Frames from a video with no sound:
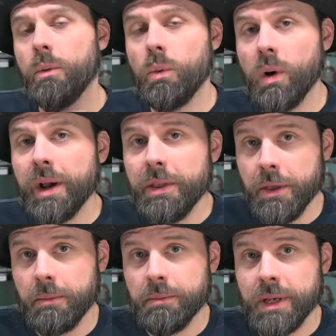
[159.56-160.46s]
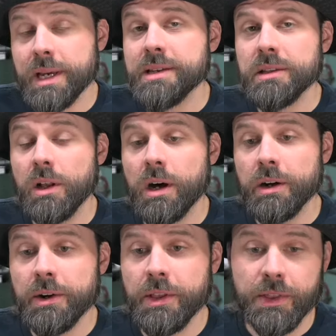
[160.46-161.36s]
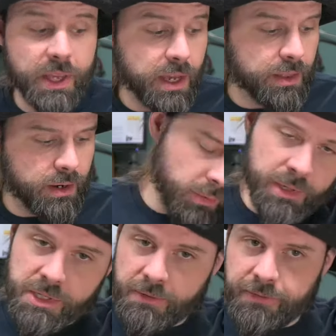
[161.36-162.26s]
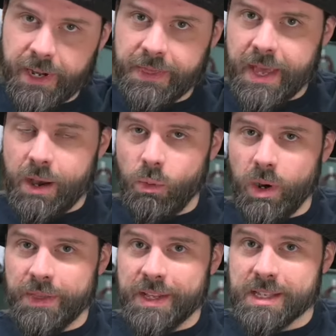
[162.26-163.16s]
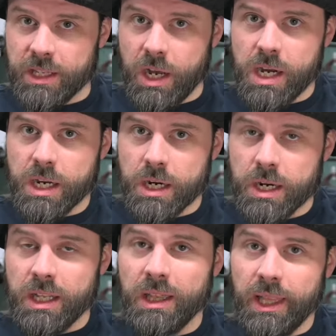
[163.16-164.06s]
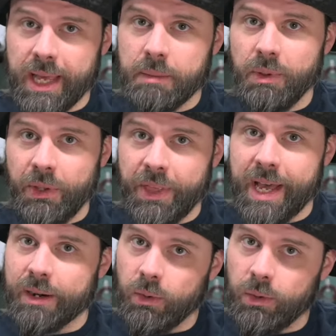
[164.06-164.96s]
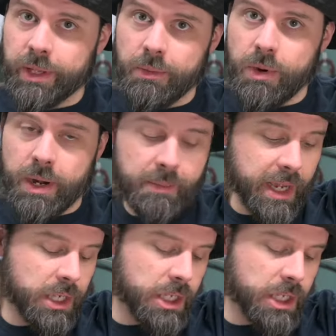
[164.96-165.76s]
One of them is longer than the other. Once you find that one that's longer, label that hole. You wanna make